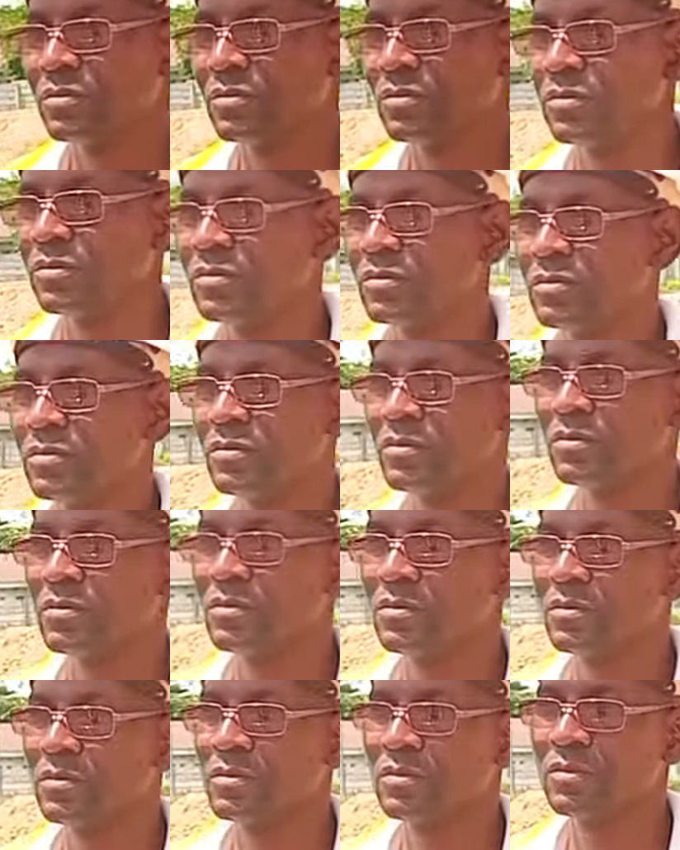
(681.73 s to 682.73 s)
He is my
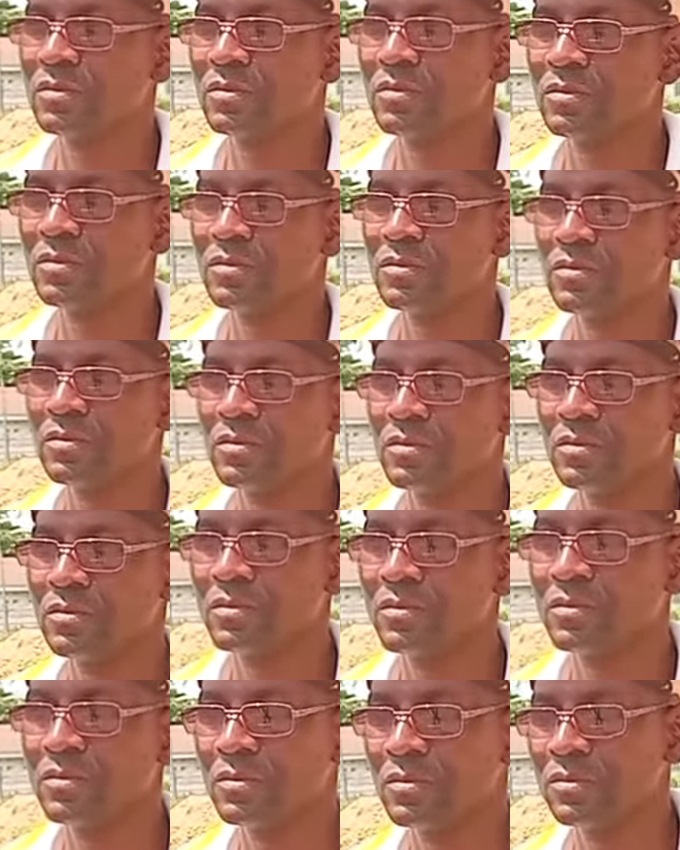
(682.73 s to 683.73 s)
mentor. When you are
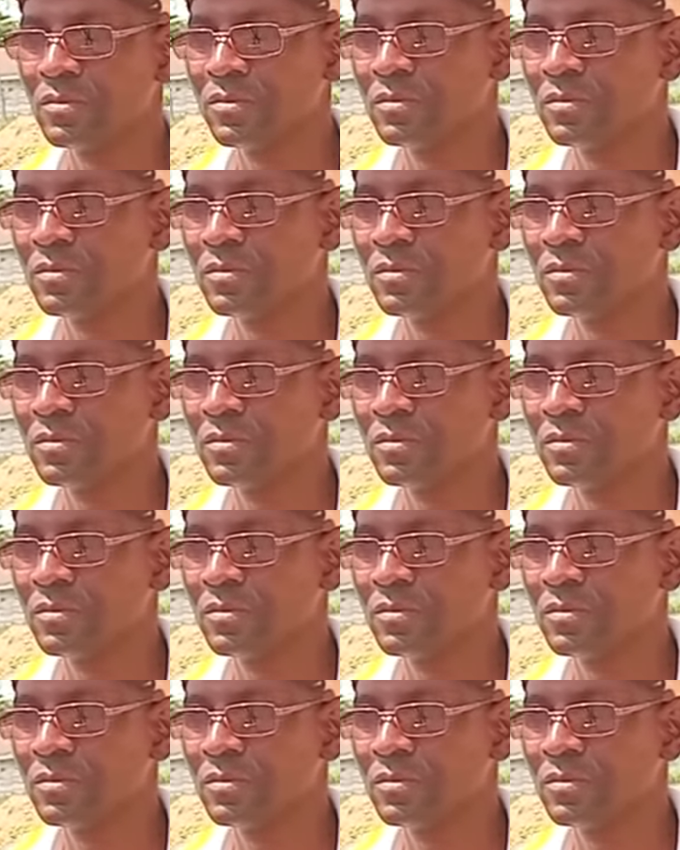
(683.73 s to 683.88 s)
seeing